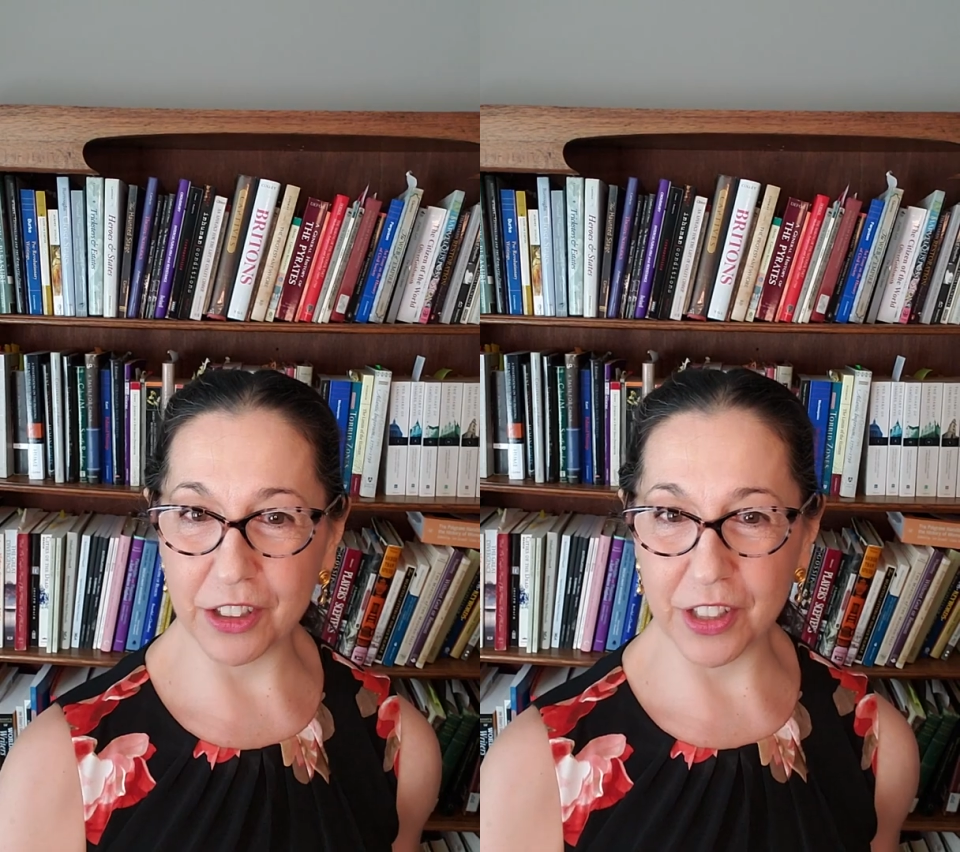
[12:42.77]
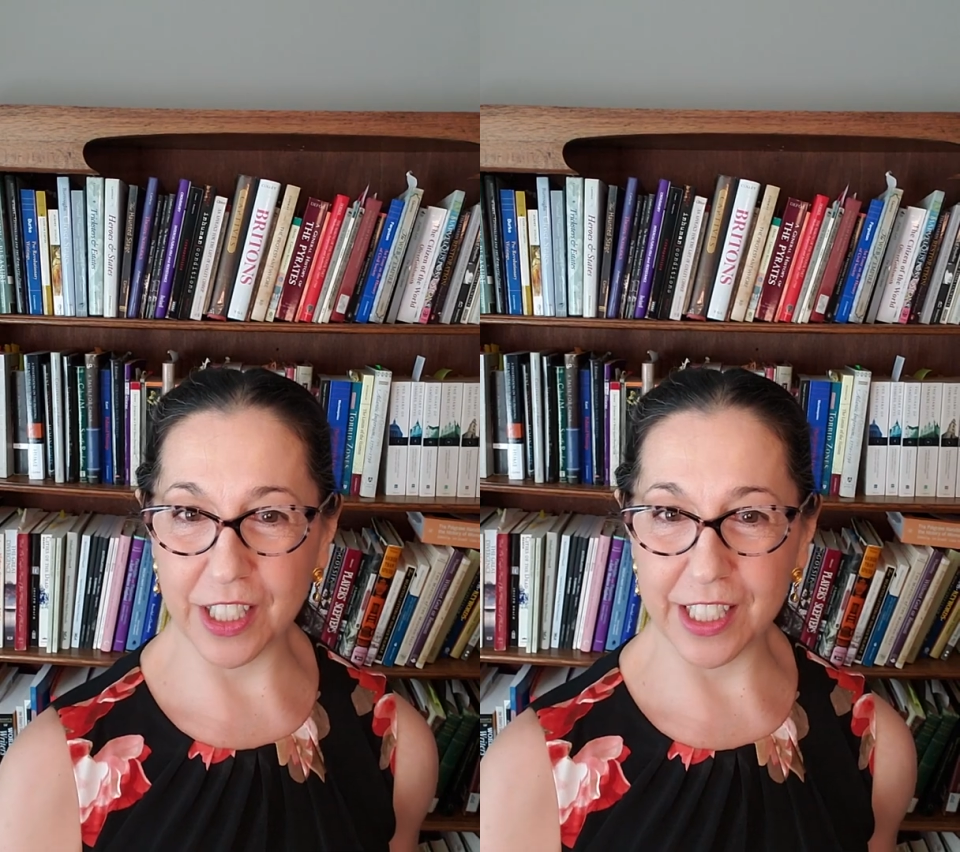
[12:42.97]

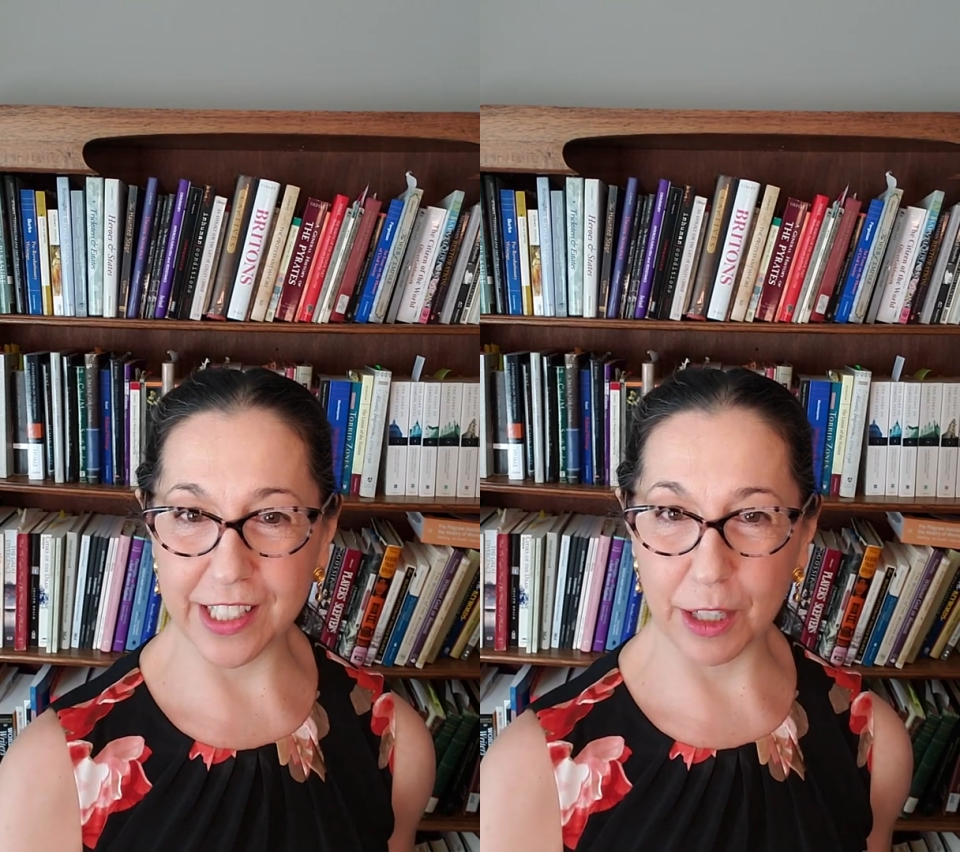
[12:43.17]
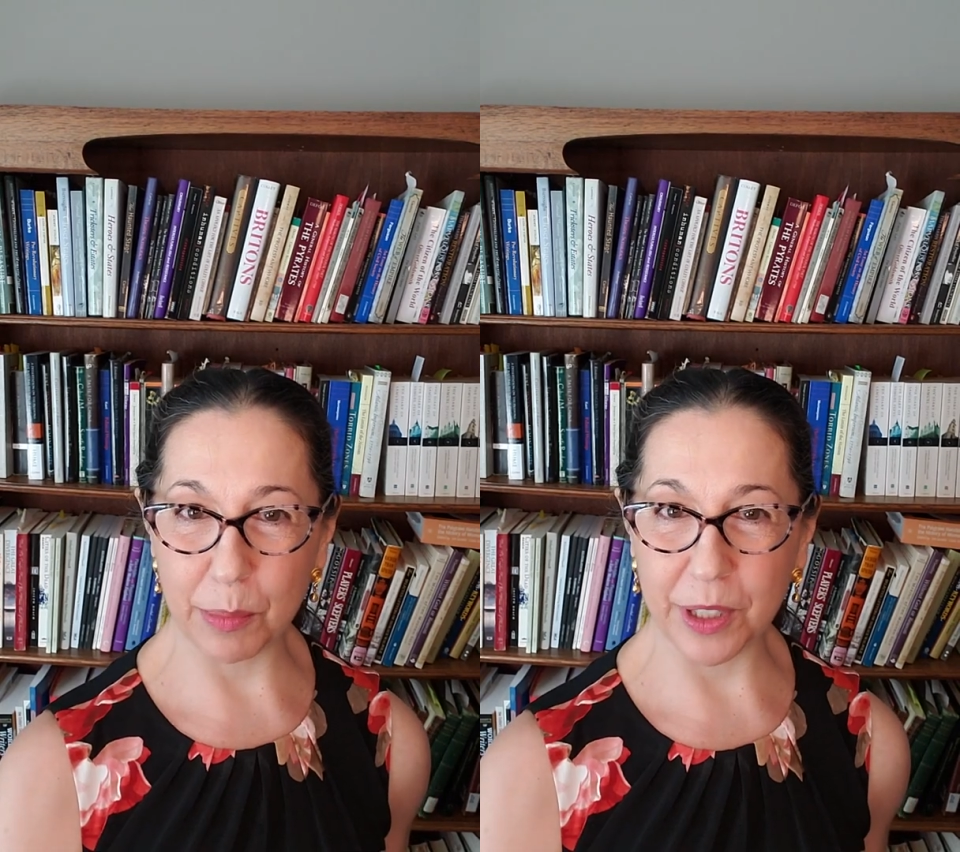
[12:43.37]
an
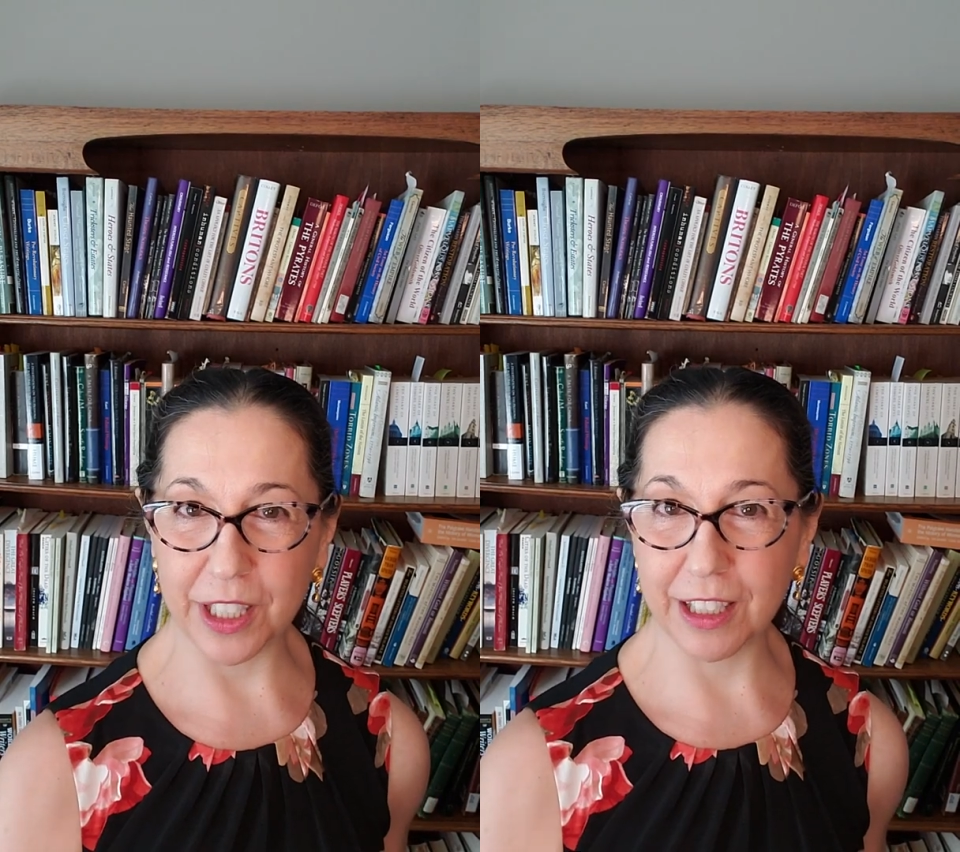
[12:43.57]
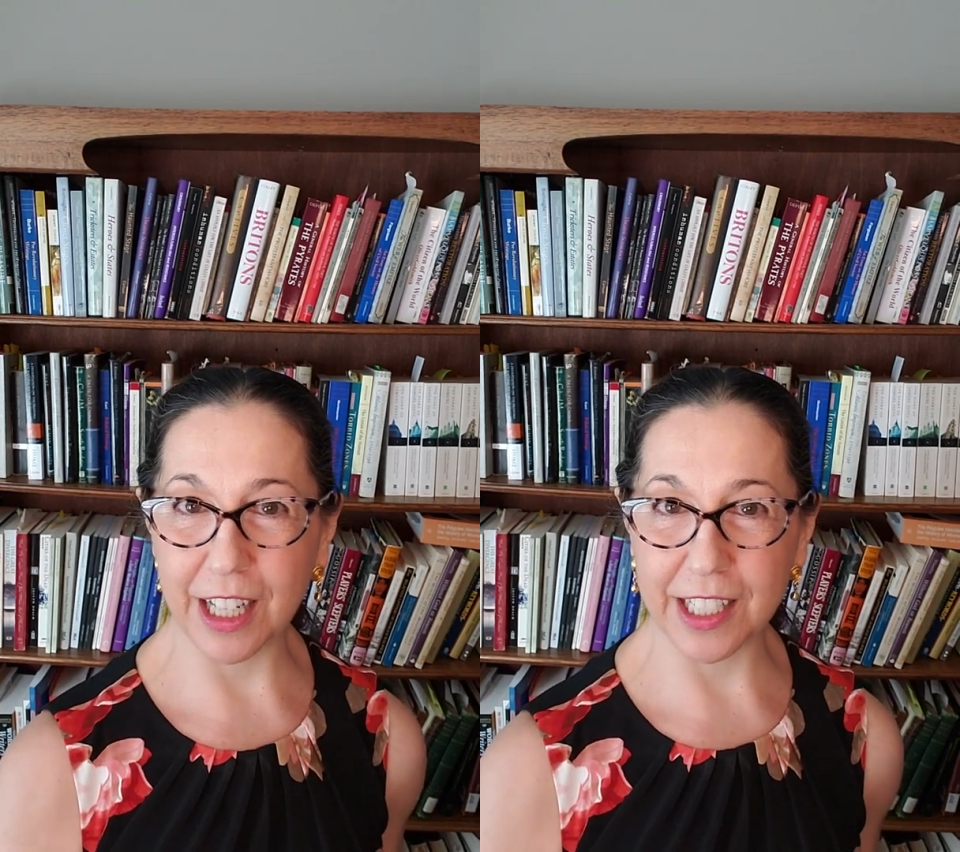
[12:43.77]
example, a
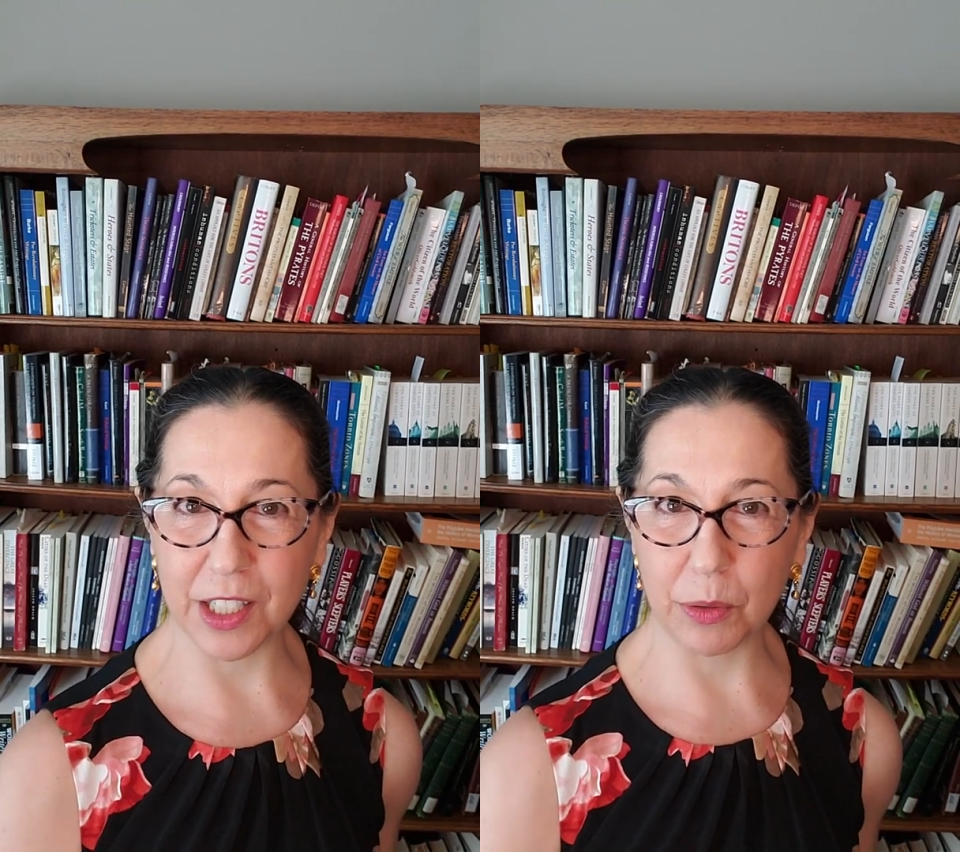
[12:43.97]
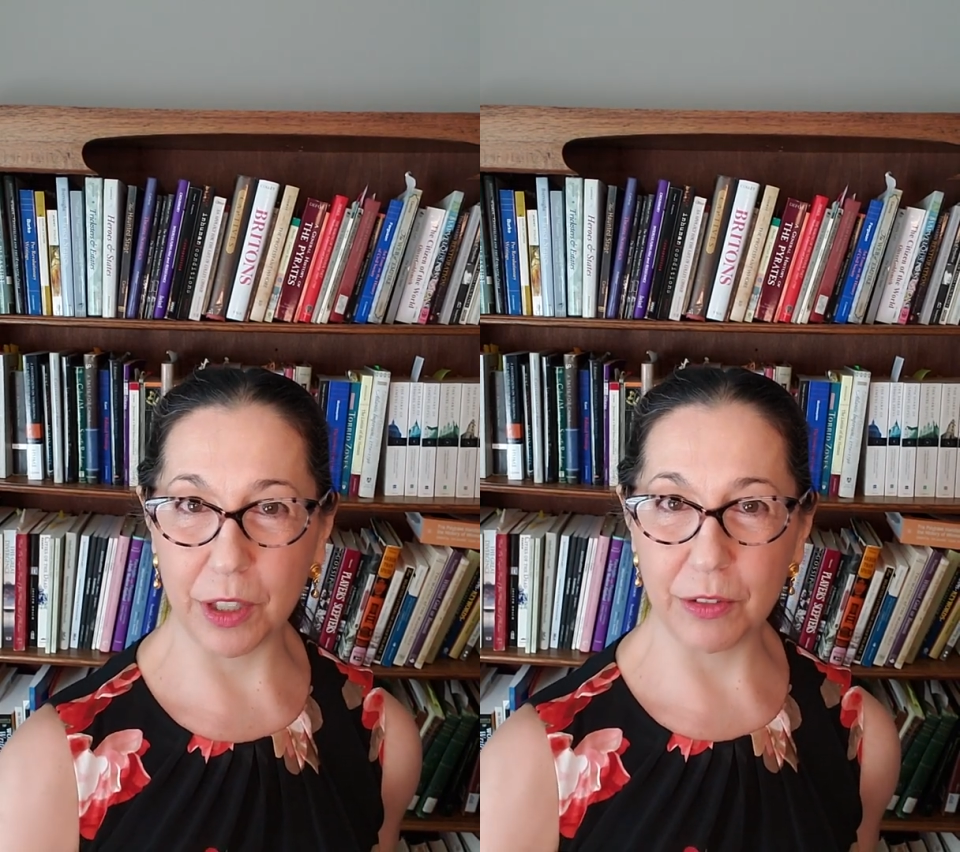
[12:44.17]

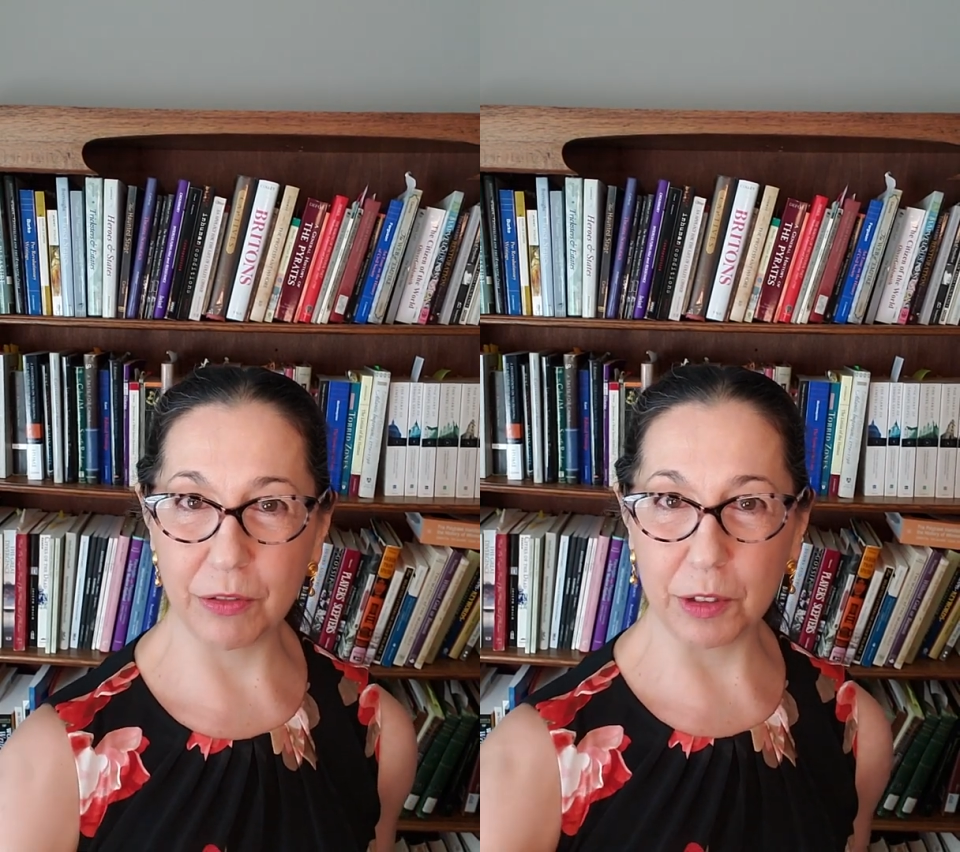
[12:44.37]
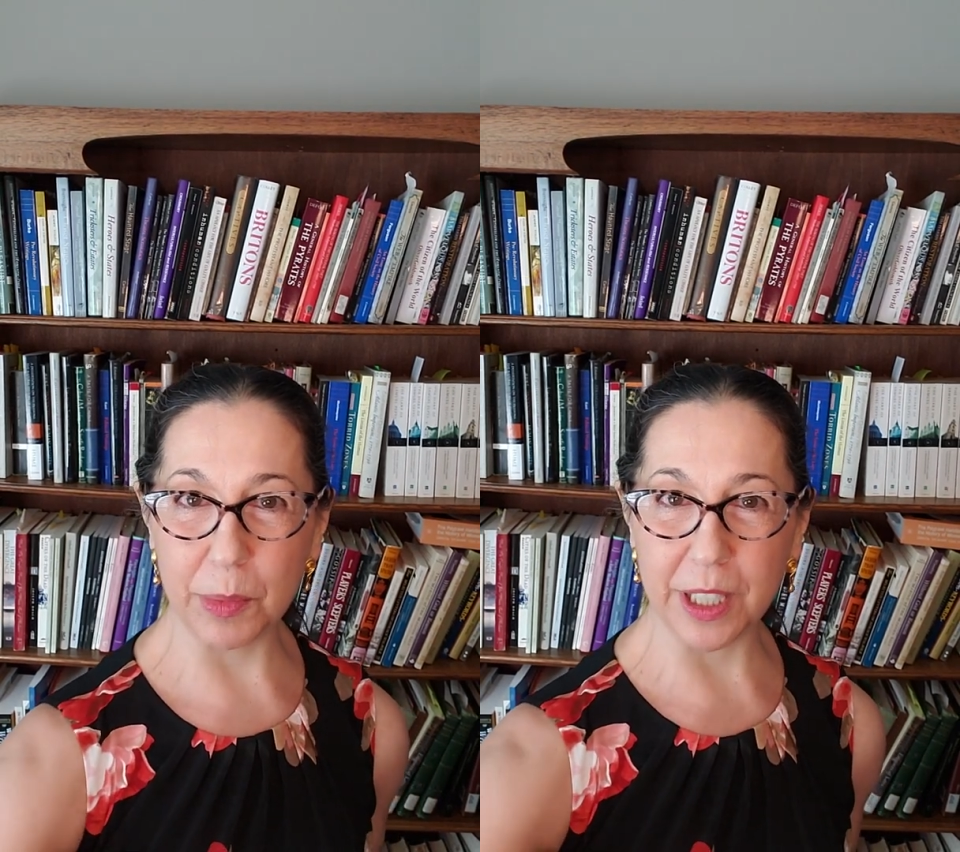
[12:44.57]
classic one
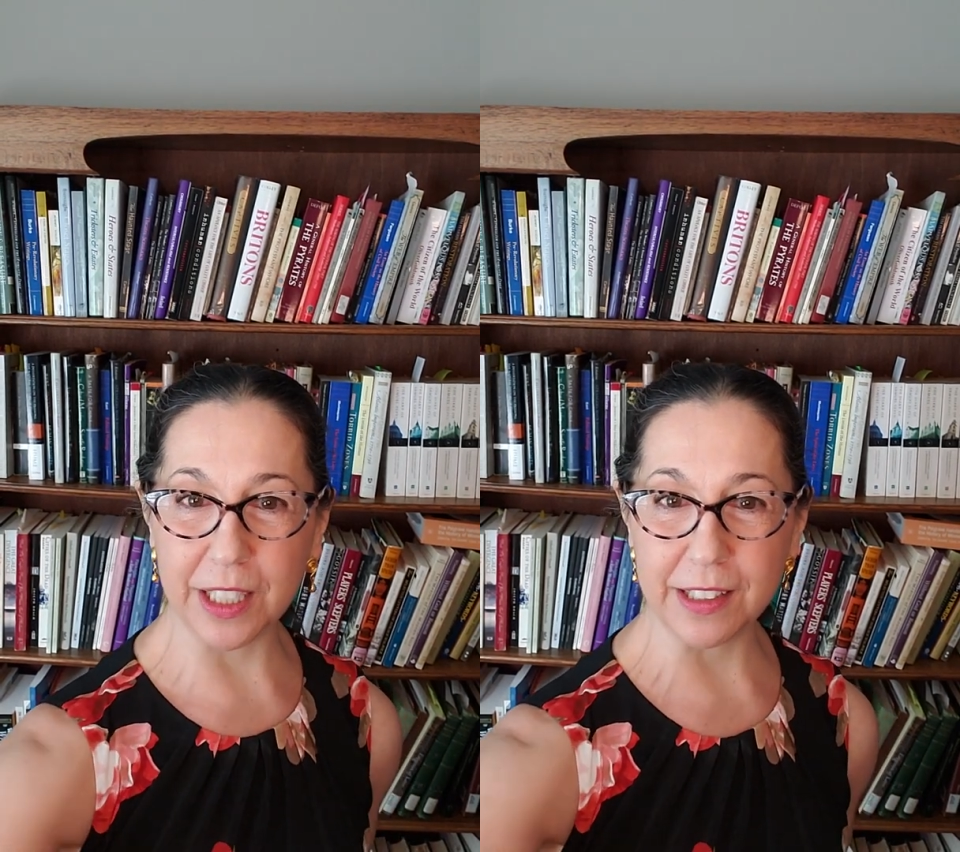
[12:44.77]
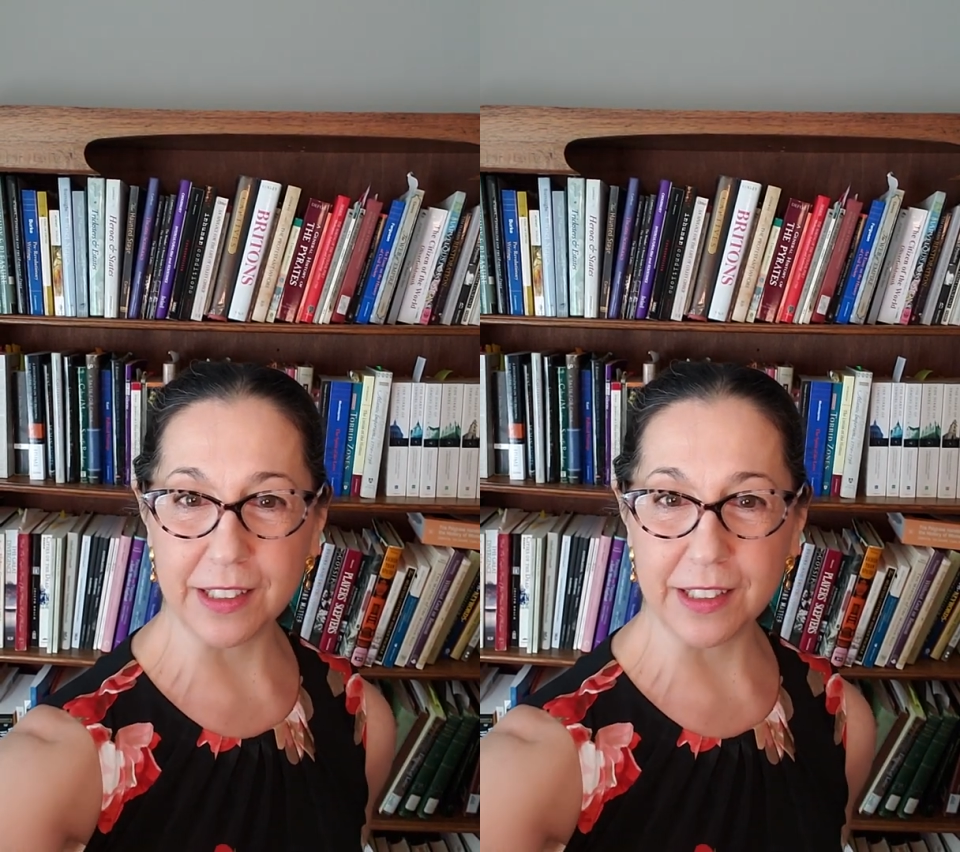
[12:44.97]
from a